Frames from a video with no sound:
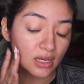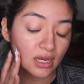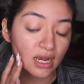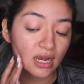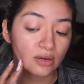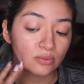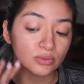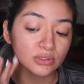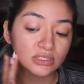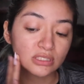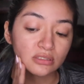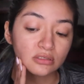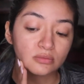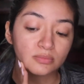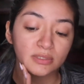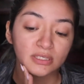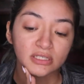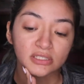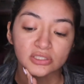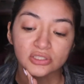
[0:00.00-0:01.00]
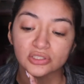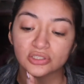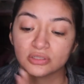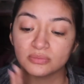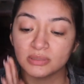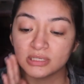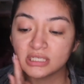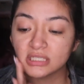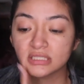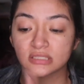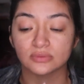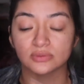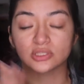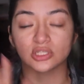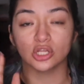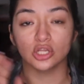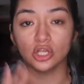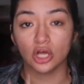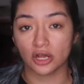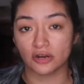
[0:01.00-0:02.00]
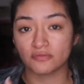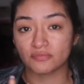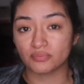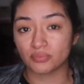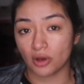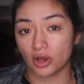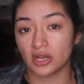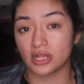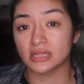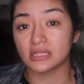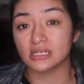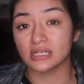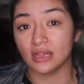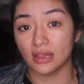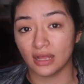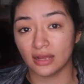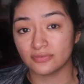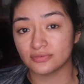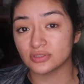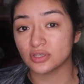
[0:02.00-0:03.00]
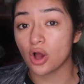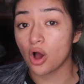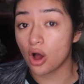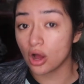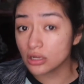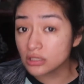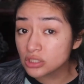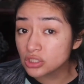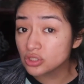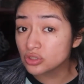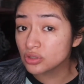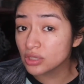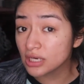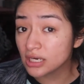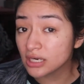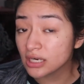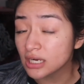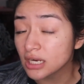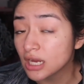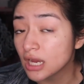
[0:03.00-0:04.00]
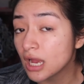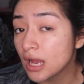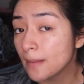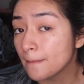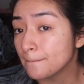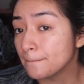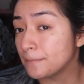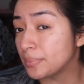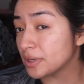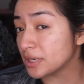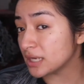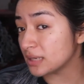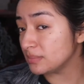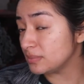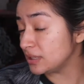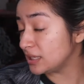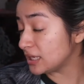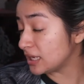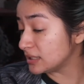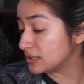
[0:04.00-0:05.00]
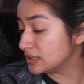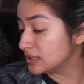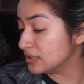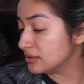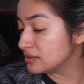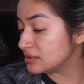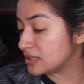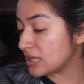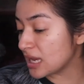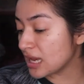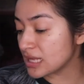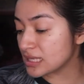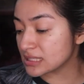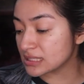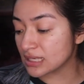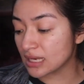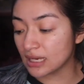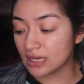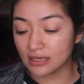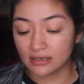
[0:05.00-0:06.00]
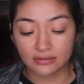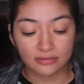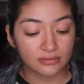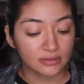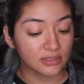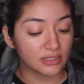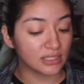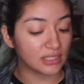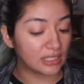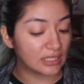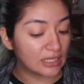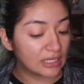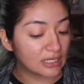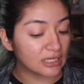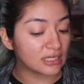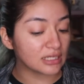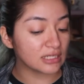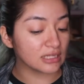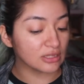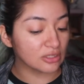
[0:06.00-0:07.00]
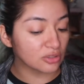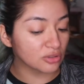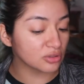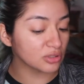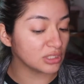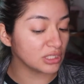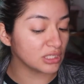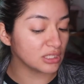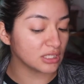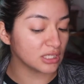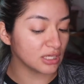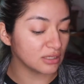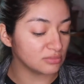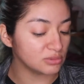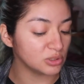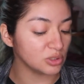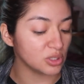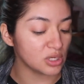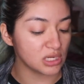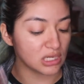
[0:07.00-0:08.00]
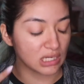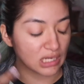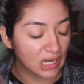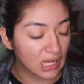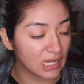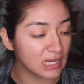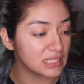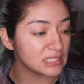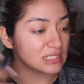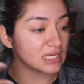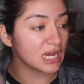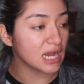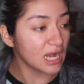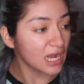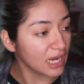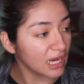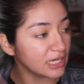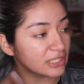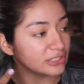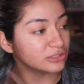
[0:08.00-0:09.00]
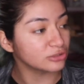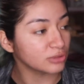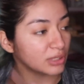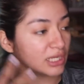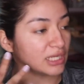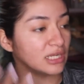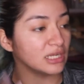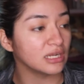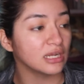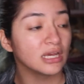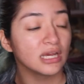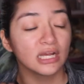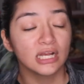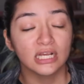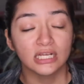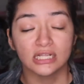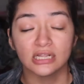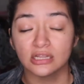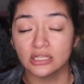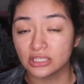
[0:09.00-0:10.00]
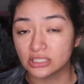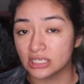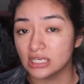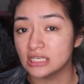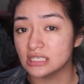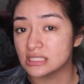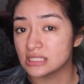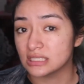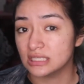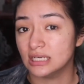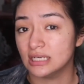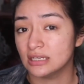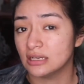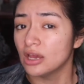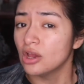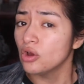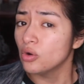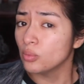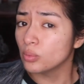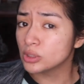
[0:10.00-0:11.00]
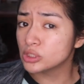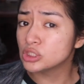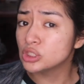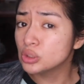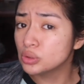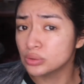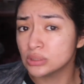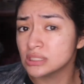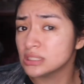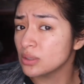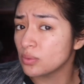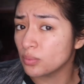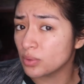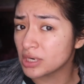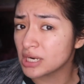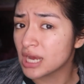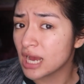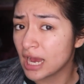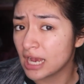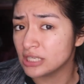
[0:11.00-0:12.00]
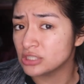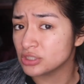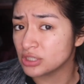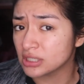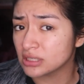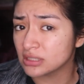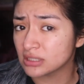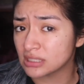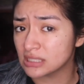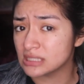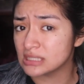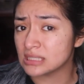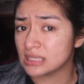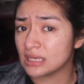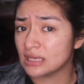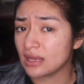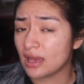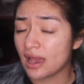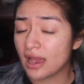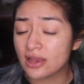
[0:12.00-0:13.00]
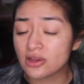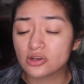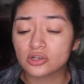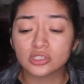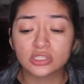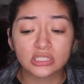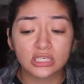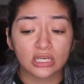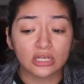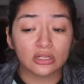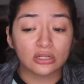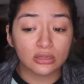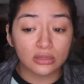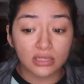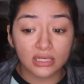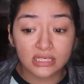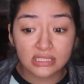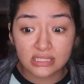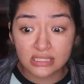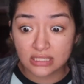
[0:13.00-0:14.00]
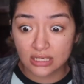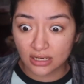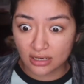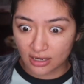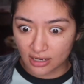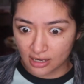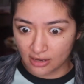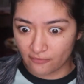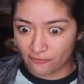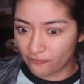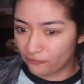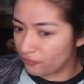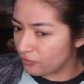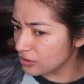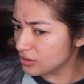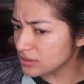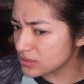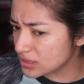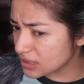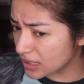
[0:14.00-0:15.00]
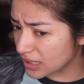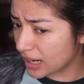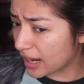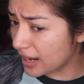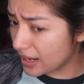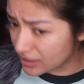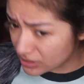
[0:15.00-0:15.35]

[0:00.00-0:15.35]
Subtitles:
I was a little bit concerned because there was a lot of product left onto there. But I mean, at the end of the day, it's like it literally gives you a nice hydrated looking skin. Which, who doesn't want hydrated looking skin? And your skin looks good and it feels good.